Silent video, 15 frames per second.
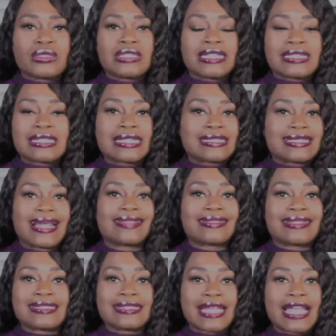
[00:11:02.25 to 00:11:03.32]
it's it's not the
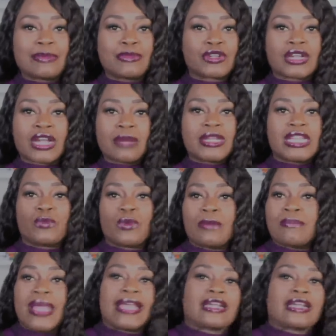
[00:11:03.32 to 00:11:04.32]
same. You're coming in with makeup